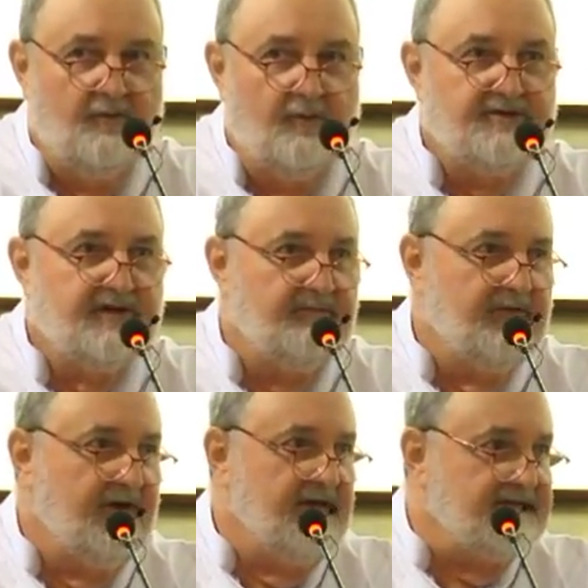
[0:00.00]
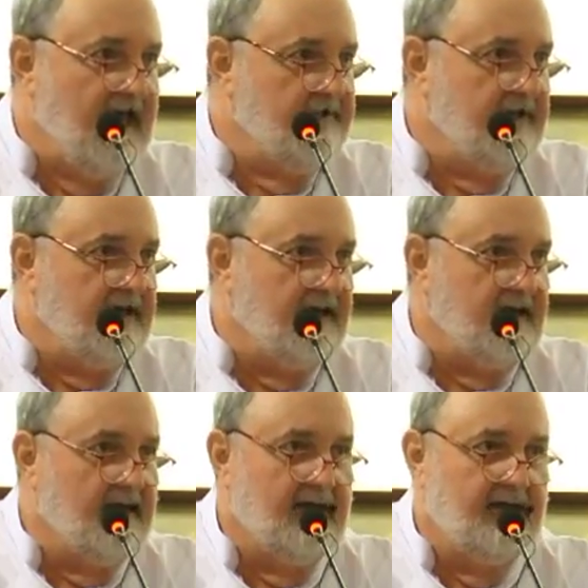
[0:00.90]
which can be very damning
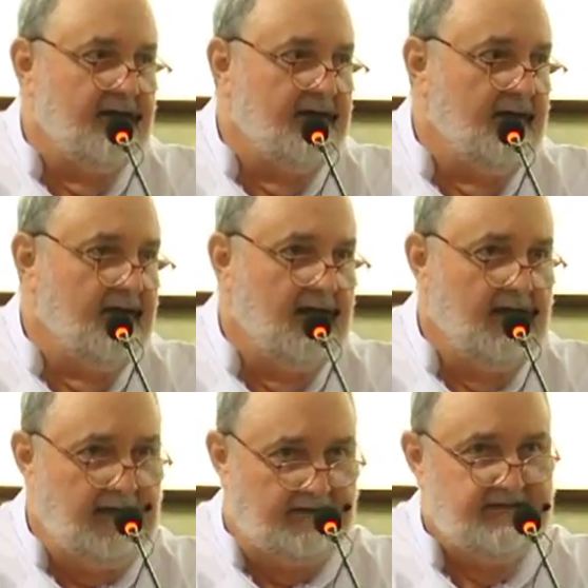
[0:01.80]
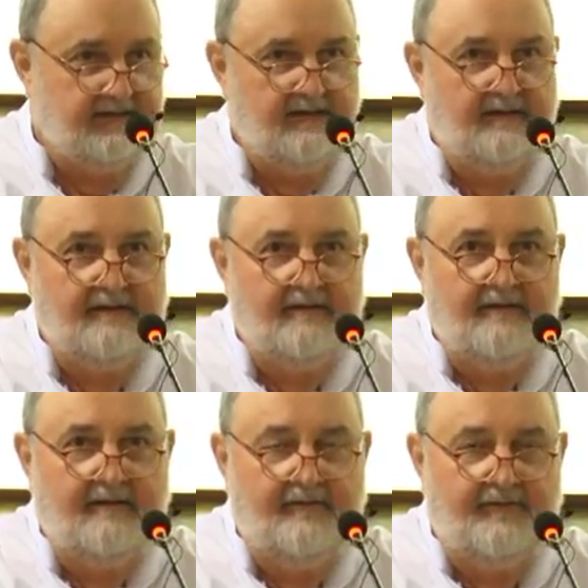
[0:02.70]
and hurt
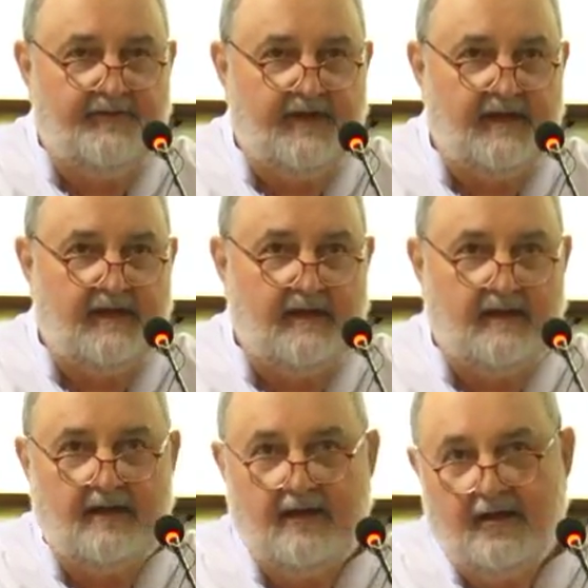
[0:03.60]
the